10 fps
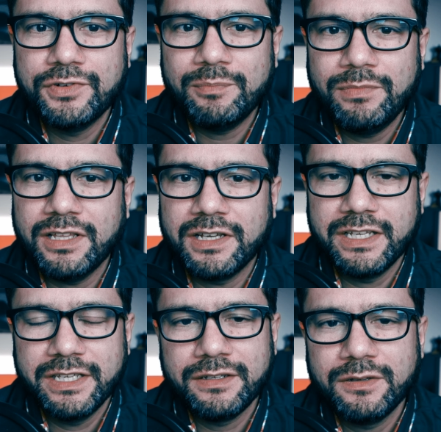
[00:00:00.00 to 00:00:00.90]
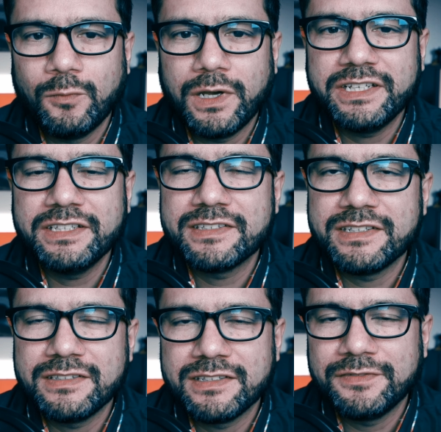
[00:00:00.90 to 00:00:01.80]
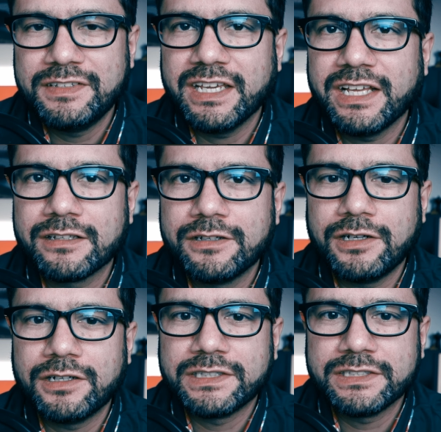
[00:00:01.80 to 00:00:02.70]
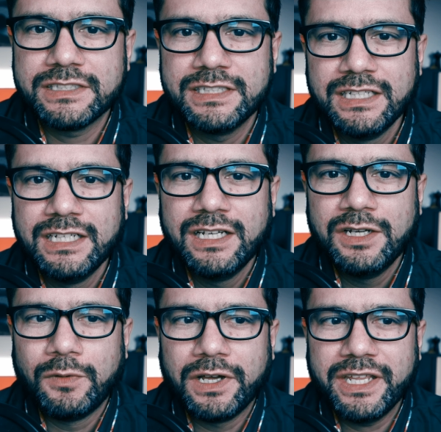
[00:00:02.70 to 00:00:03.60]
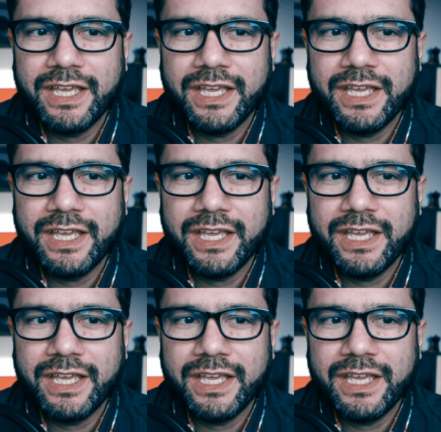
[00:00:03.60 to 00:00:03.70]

drum plugin, one instance of TL Chorus, one